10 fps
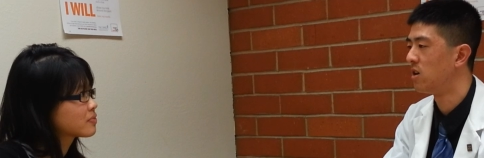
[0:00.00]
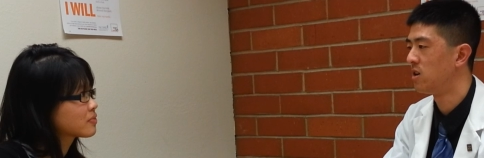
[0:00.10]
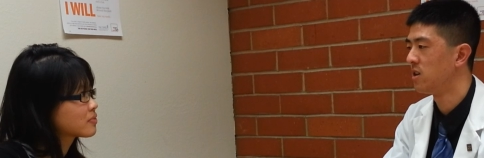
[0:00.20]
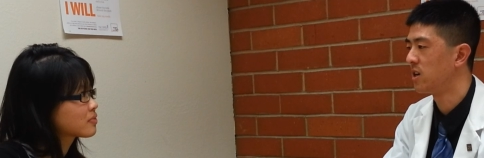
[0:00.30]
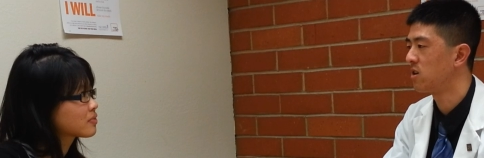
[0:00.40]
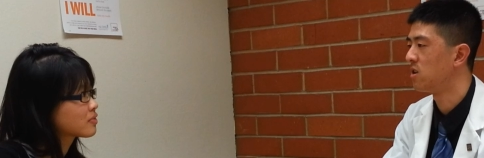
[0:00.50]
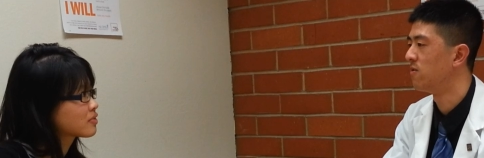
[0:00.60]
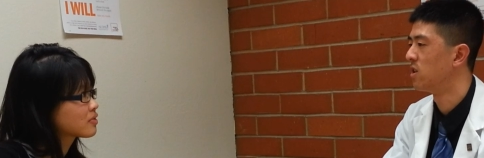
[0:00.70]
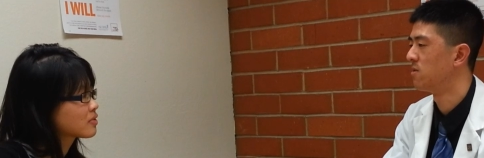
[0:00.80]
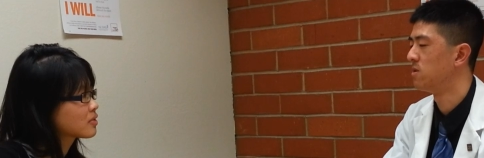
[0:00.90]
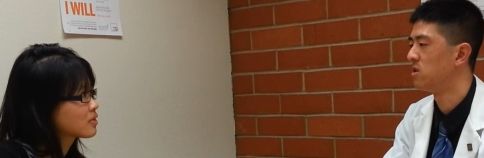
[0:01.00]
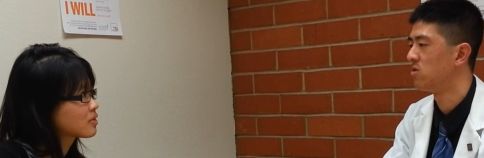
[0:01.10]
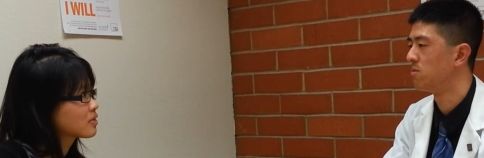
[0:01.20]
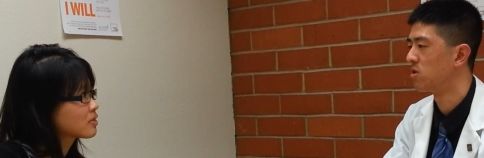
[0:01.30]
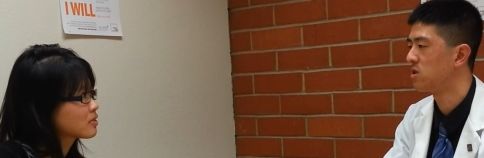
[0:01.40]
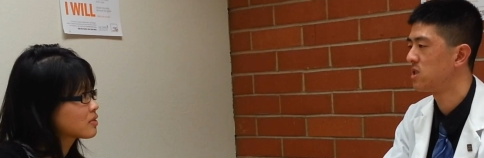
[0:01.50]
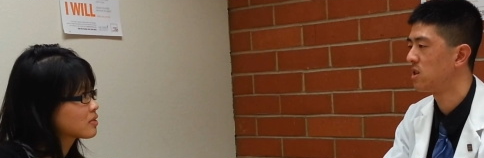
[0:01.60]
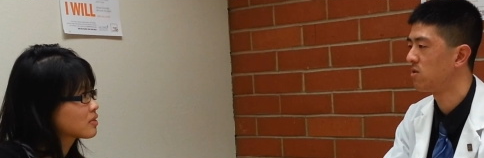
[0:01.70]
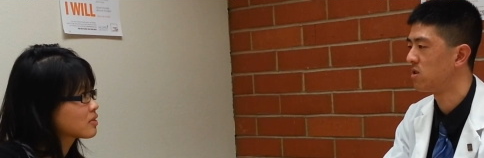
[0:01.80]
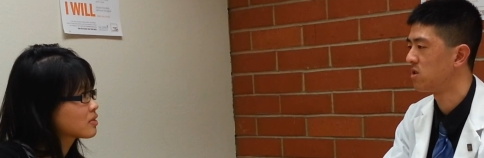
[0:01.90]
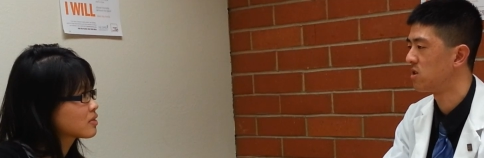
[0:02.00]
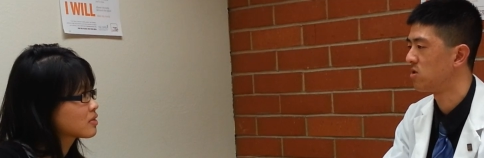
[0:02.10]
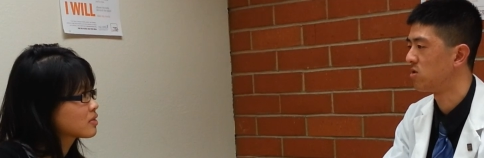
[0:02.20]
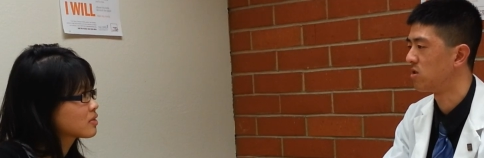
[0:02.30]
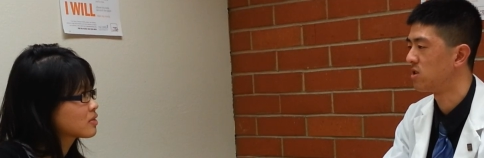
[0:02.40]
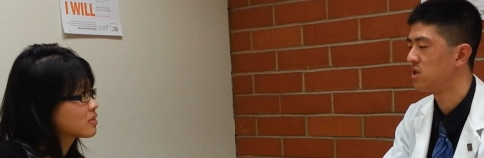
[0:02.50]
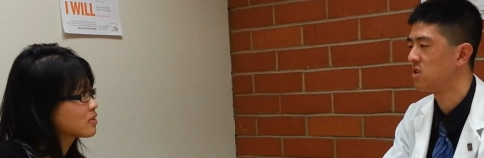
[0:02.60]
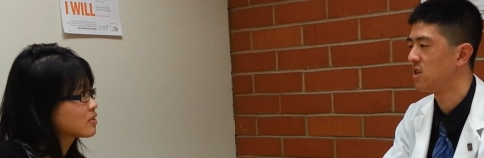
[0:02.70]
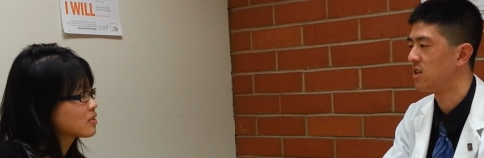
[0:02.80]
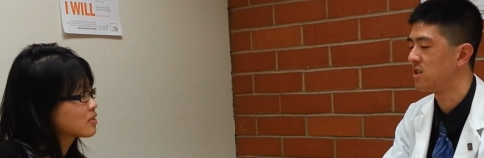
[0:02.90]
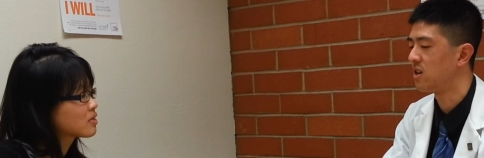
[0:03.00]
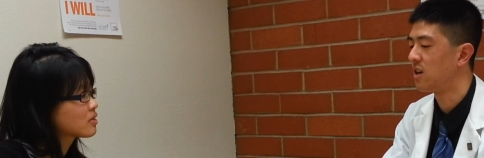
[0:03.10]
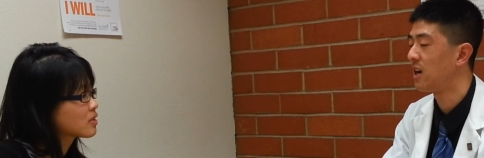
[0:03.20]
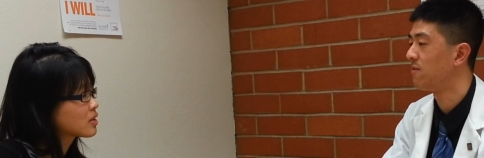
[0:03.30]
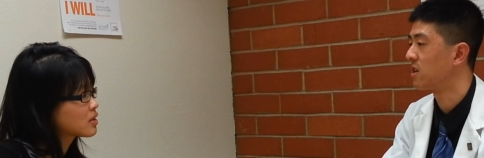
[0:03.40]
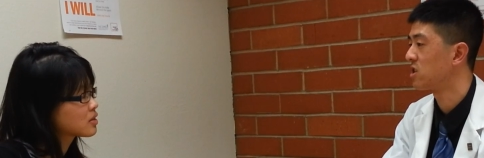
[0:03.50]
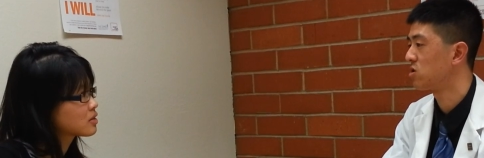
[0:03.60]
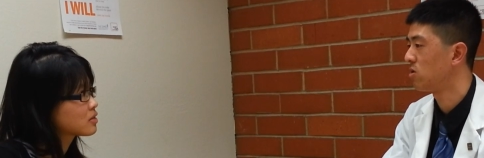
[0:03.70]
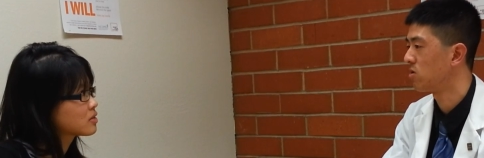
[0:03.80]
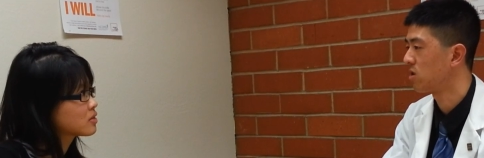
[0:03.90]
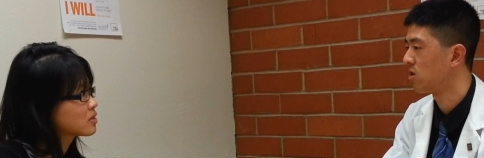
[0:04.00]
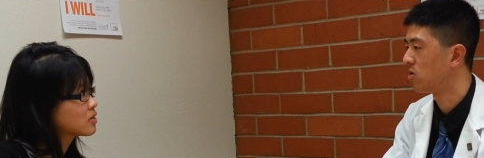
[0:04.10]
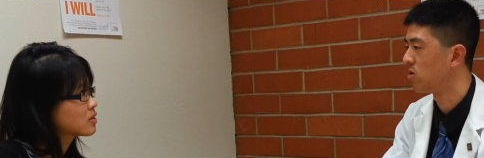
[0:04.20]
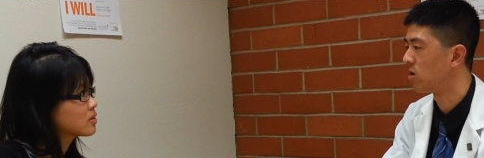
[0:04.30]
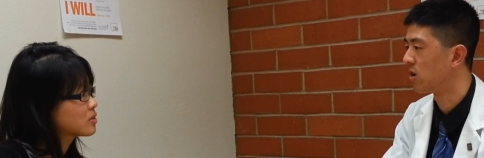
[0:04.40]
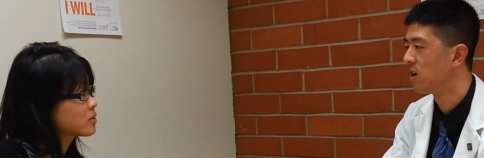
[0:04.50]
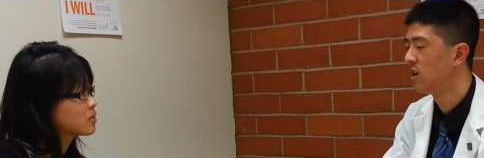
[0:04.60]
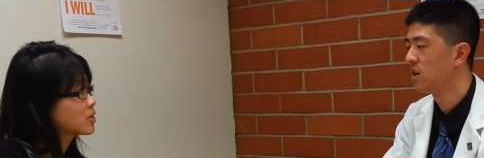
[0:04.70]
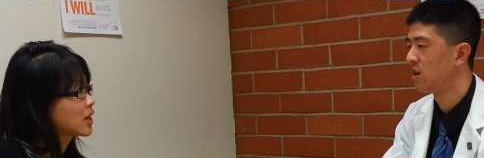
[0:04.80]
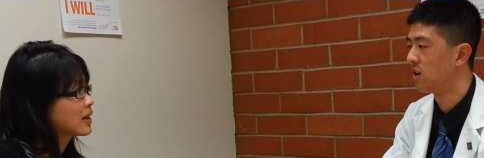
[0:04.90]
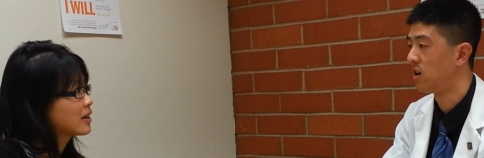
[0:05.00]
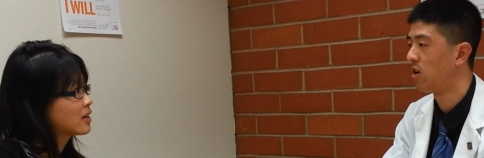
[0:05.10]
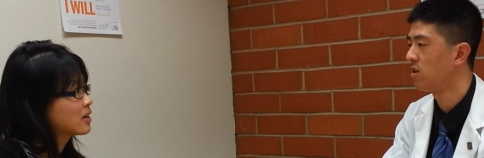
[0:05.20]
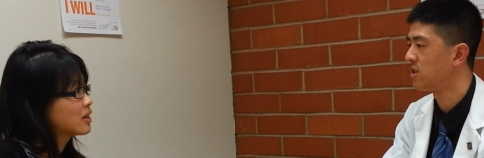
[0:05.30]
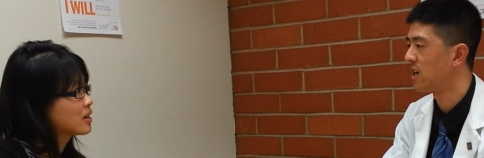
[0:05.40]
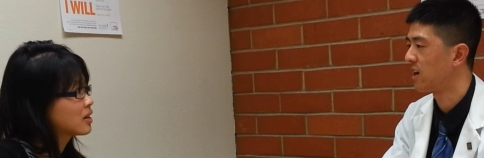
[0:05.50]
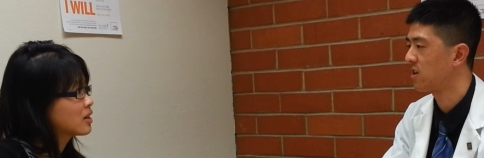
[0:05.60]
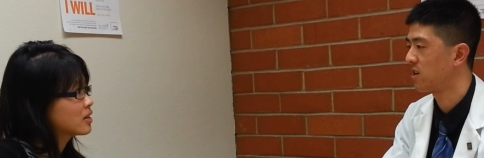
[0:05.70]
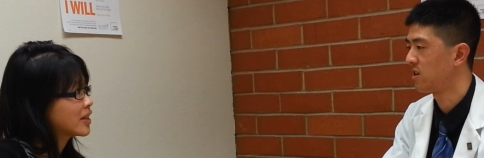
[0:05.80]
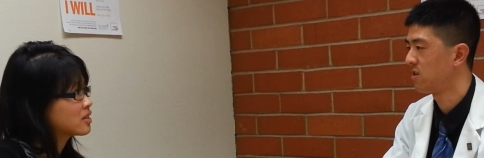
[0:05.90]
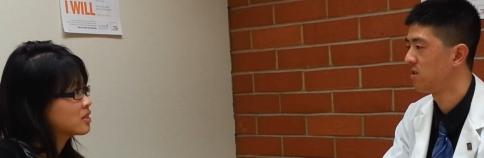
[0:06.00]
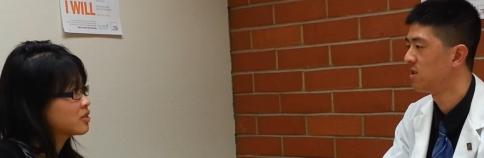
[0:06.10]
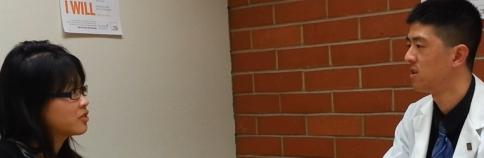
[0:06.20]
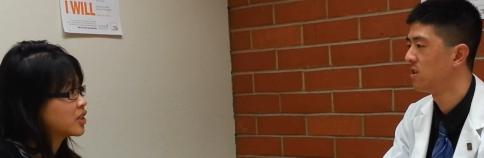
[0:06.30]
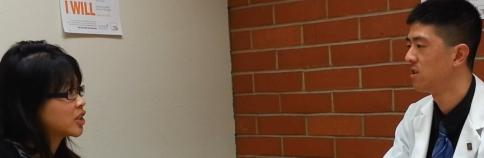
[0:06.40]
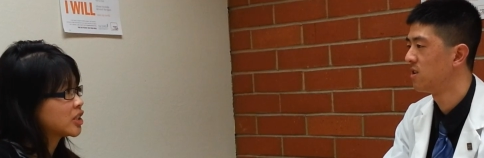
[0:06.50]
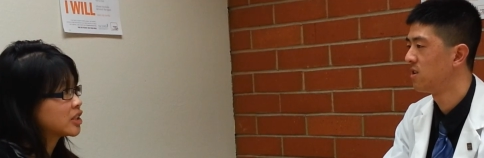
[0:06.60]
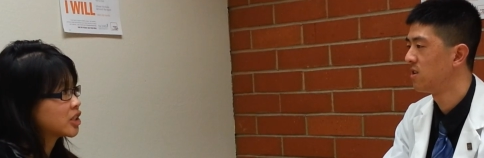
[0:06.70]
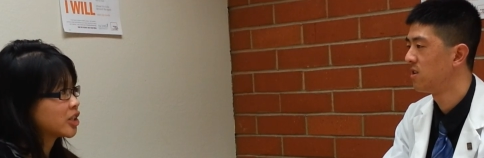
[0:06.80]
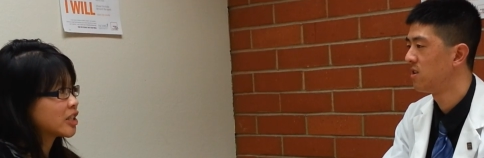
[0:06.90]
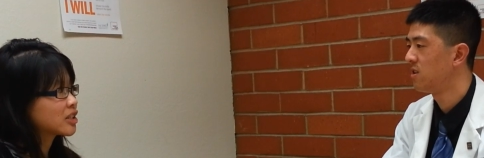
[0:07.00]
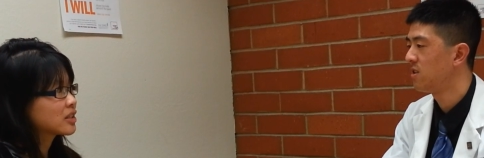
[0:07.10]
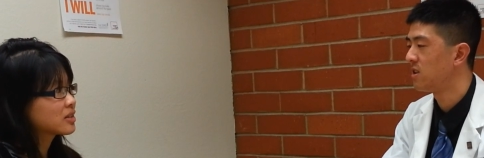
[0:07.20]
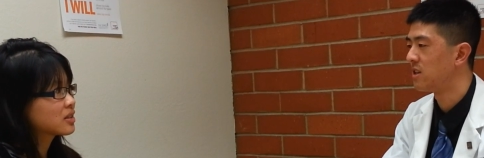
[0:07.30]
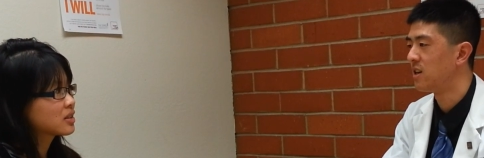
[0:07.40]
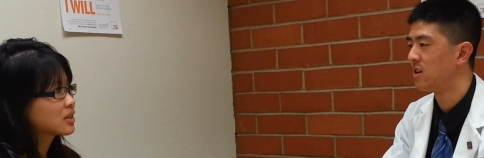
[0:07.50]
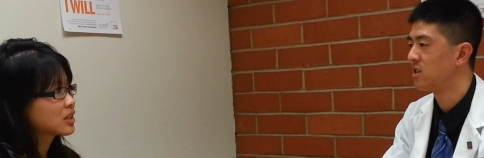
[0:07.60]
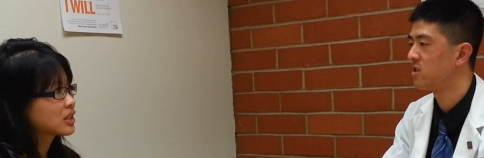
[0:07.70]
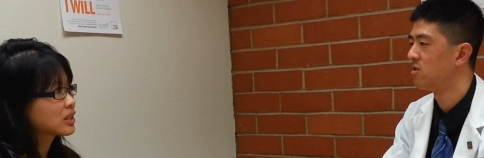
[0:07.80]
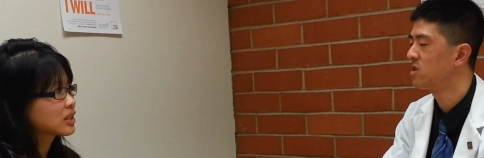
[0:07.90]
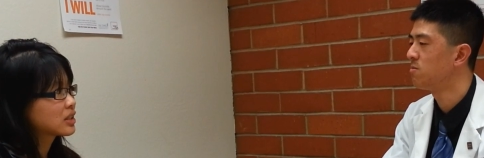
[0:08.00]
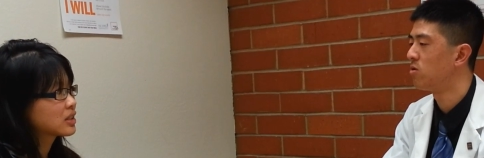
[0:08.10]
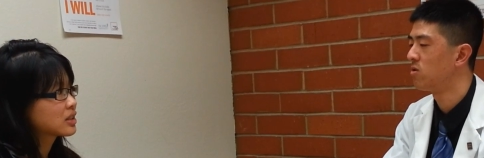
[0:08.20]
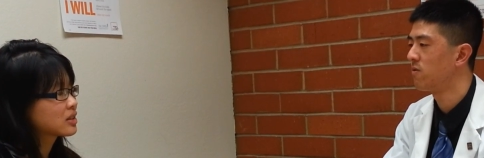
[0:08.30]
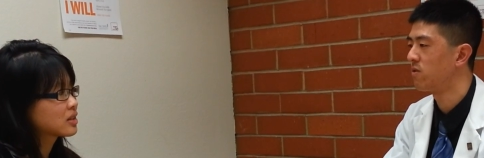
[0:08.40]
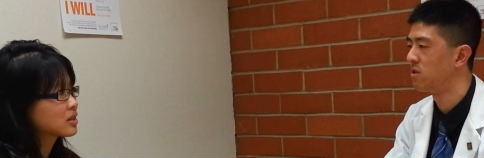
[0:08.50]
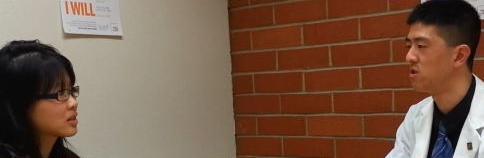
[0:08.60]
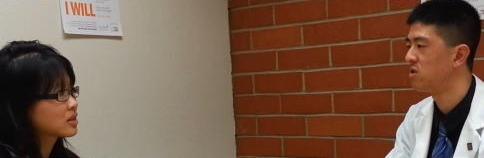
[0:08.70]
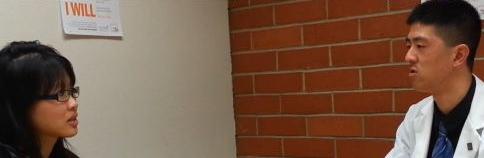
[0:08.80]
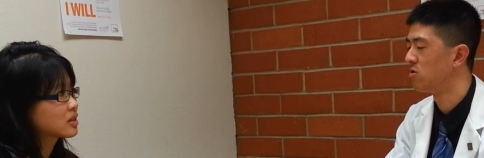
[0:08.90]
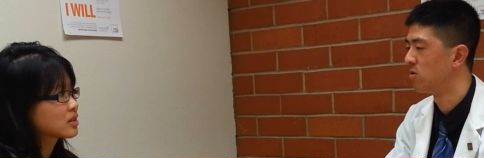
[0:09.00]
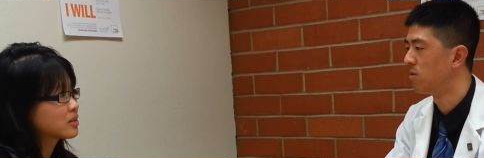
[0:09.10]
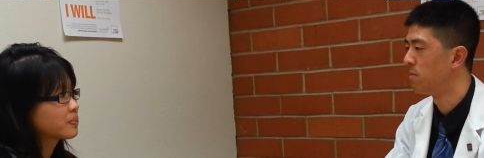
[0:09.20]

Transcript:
Speaker 1: on it could develop into a more serious disorder, such as having a stroke or a heart attack.
Speaker 2: That's very serious.
Speaker 1: Yeah, so it's important for you to